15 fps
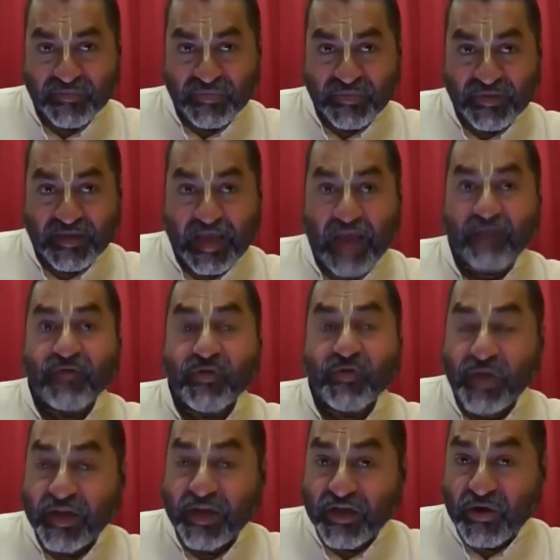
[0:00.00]
Can we
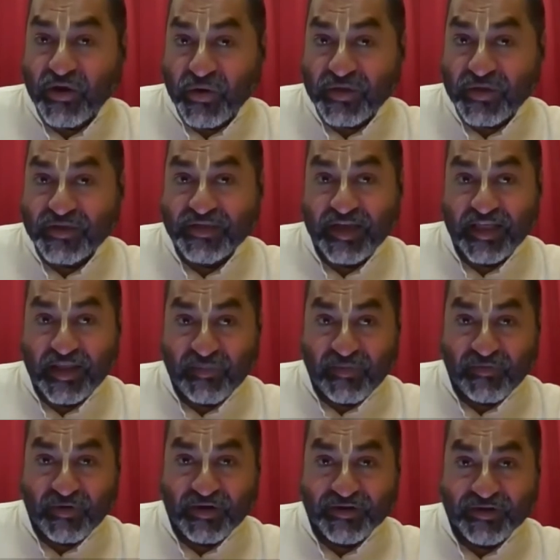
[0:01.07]
really go and say that
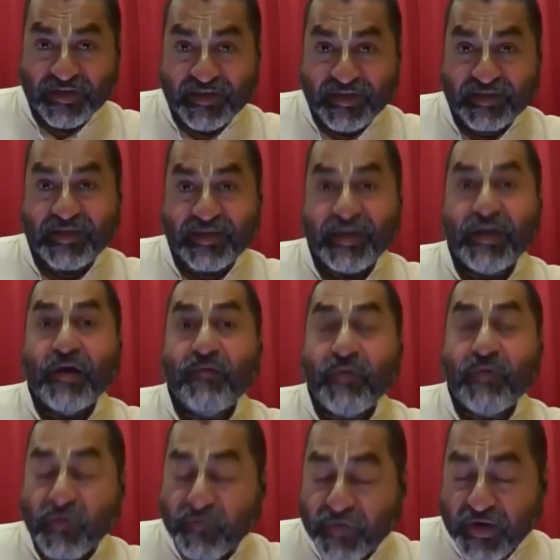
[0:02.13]
before Krishna? We
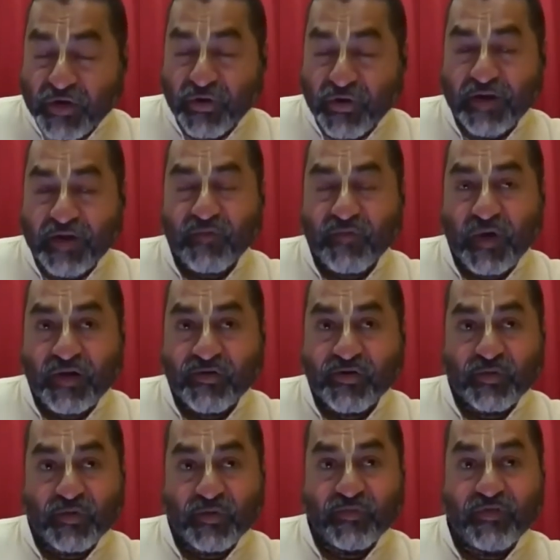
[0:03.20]
would feel quite
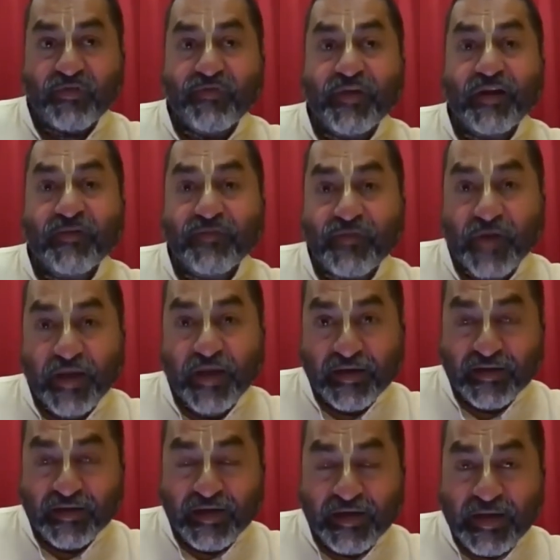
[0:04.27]
vulnerable. We would feel
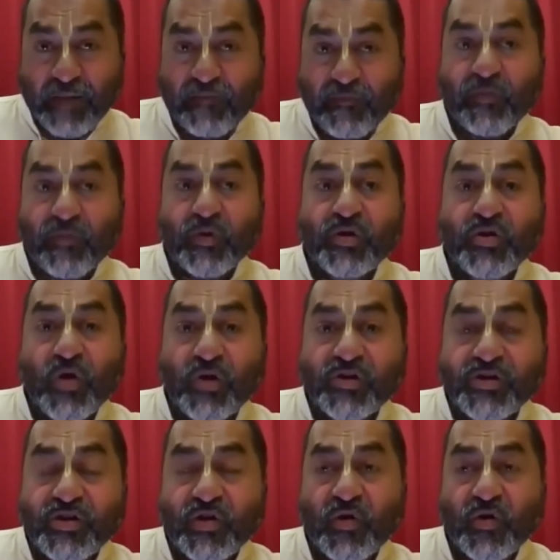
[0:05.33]
afraid. We would not
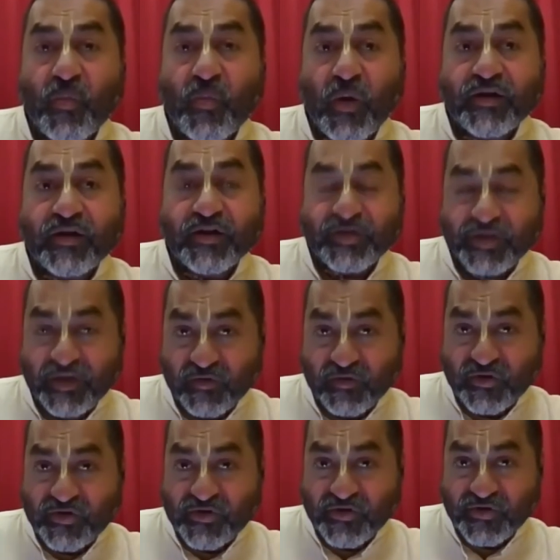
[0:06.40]
know what Krishna
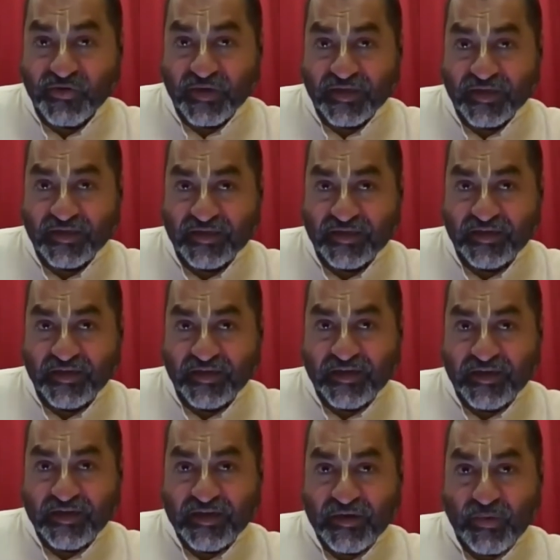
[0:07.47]
would do to us.
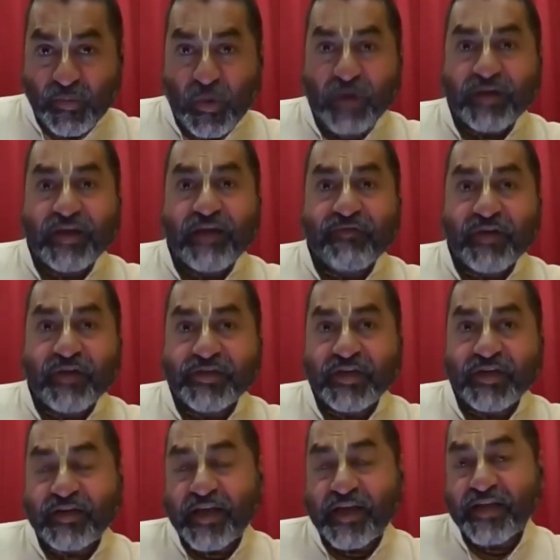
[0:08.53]
What if
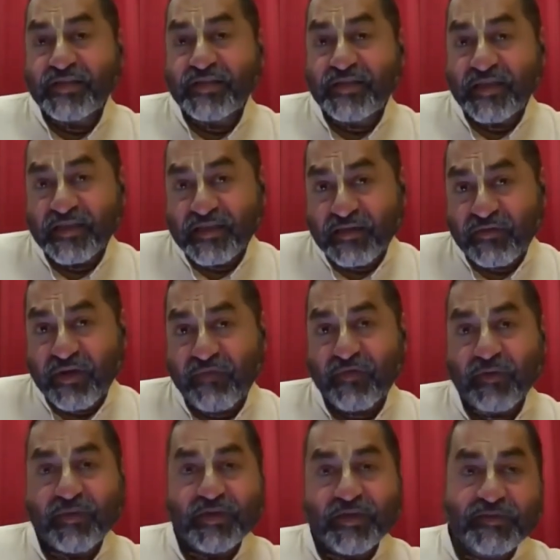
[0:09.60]
Krishna takes this away from us?